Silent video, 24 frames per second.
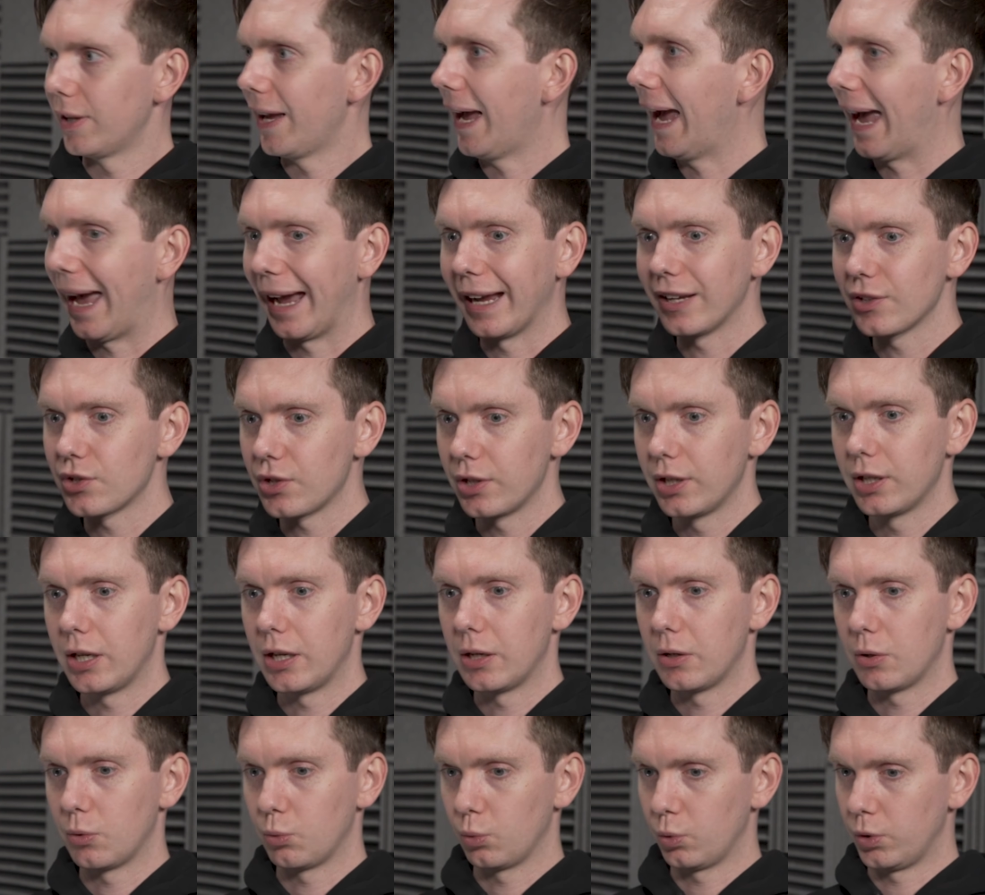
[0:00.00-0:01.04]
act
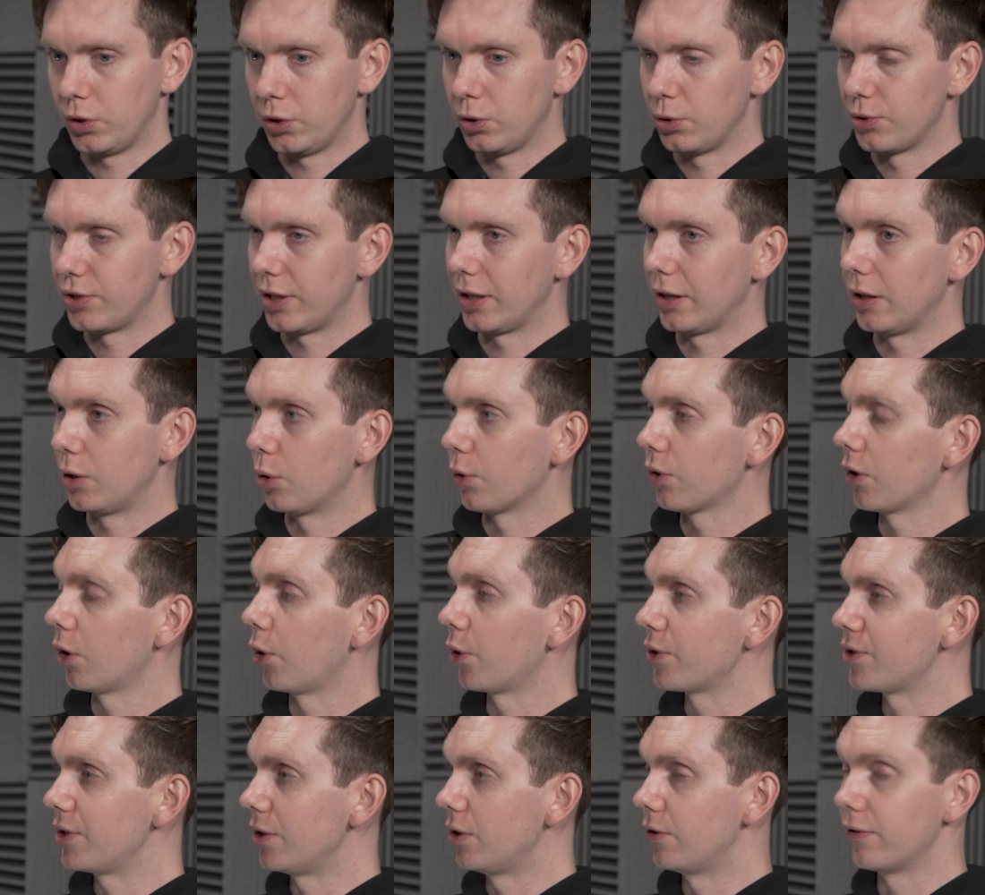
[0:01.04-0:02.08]
using the
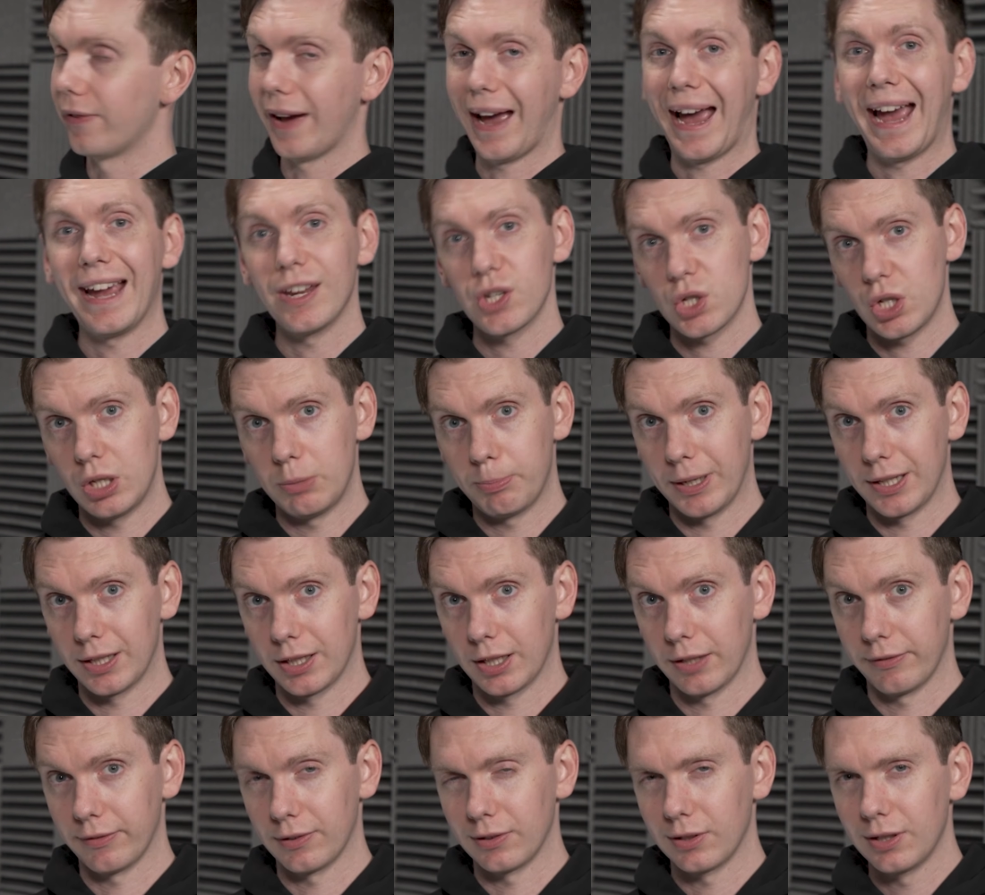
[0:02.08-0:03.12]
authority you've actually been
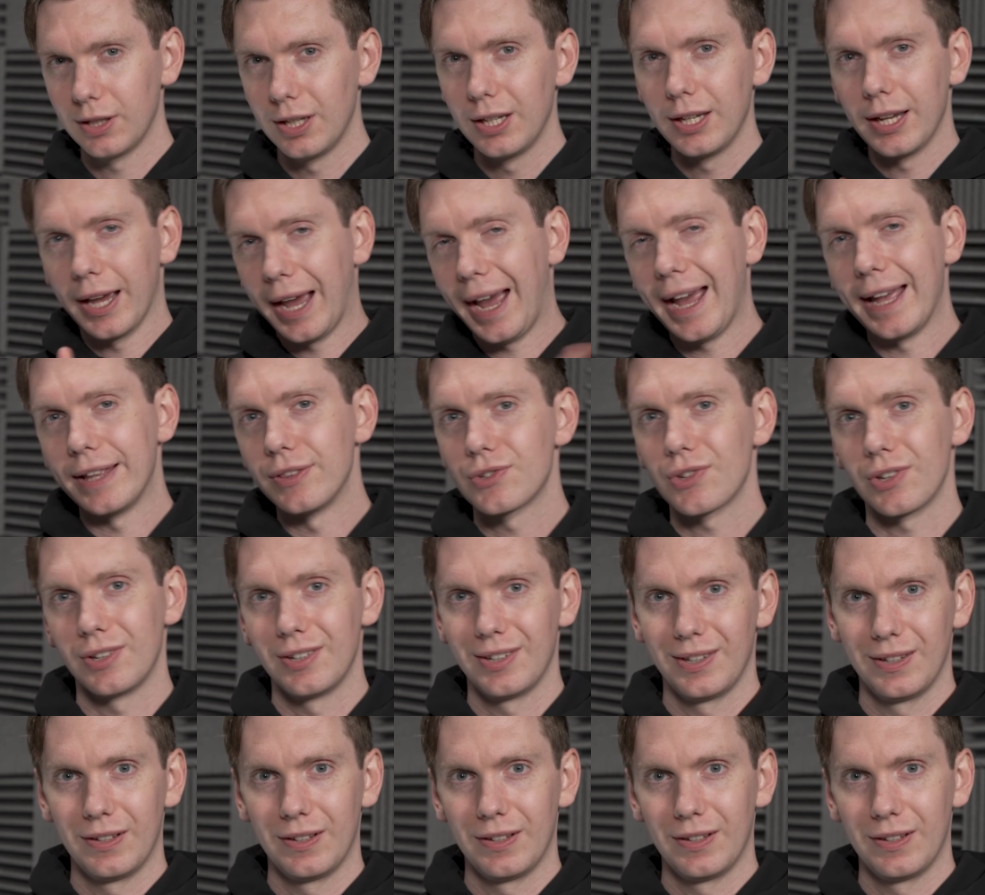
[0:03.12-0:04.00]
given and